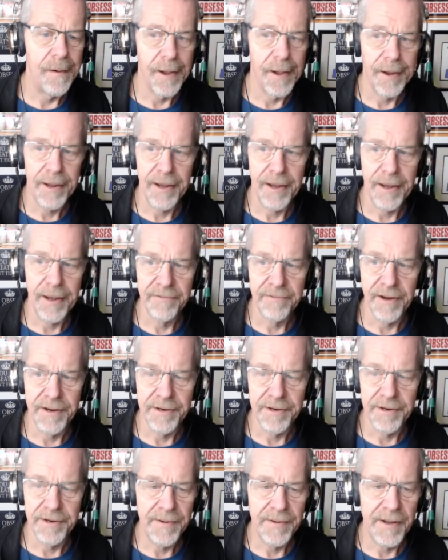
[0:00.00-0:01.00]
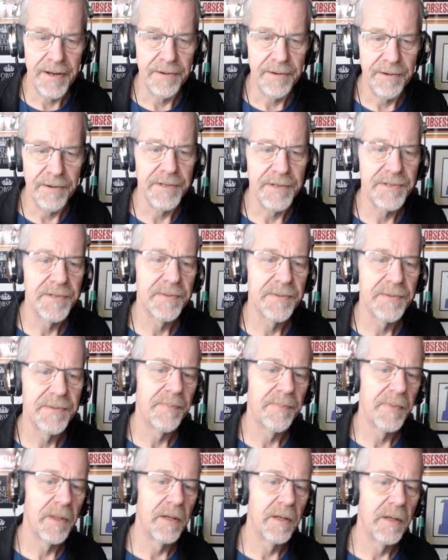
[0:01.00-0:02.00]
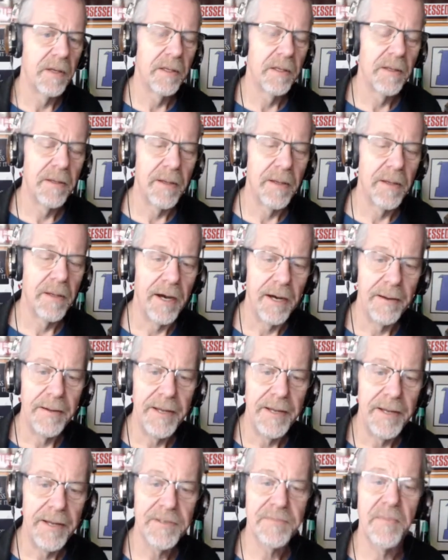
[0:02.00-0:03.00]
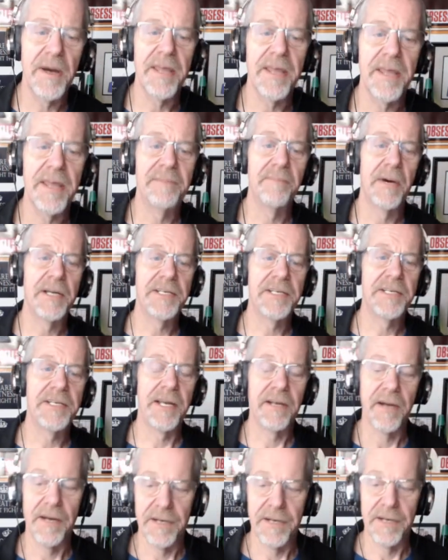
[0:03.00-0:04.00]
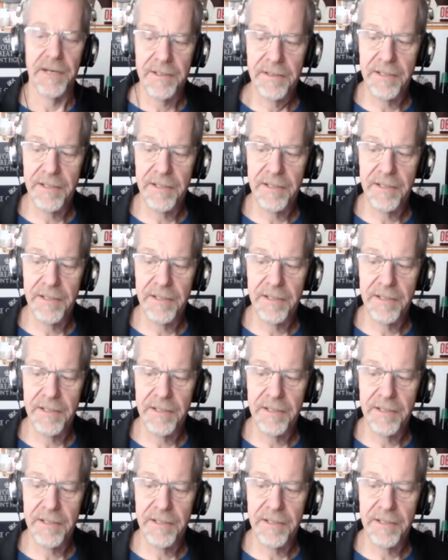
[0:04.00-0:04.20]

I can't find it. Anyways, Here's my take on it.